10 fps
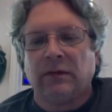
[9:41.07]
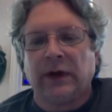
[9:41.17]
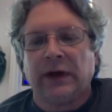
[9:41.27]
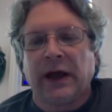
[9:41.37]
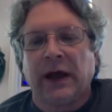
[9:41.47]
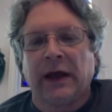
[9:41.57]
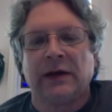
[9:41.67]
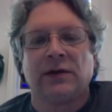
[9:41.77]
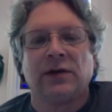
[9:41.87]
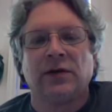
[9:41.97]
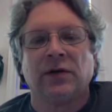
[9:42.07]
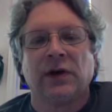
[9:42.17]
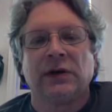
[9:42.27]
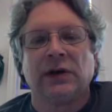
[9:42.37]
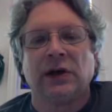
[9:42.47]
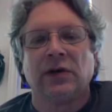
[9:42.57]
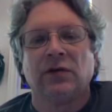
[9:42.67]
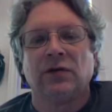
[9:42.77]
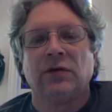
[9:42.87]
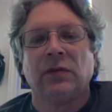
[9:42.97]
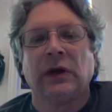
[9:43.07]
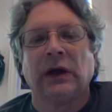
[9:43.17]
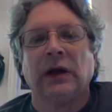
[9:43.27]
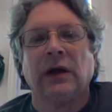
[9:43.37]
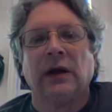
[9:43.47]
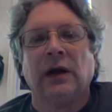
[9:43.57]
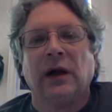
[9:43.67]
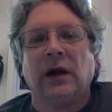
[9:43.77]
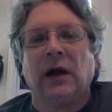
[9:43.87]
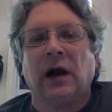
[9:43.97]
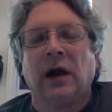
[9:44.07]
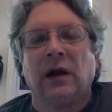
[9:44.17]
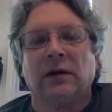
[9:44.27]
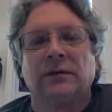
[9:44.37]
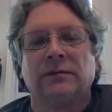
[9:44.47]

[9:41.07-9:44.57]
the dead to continue to be uh,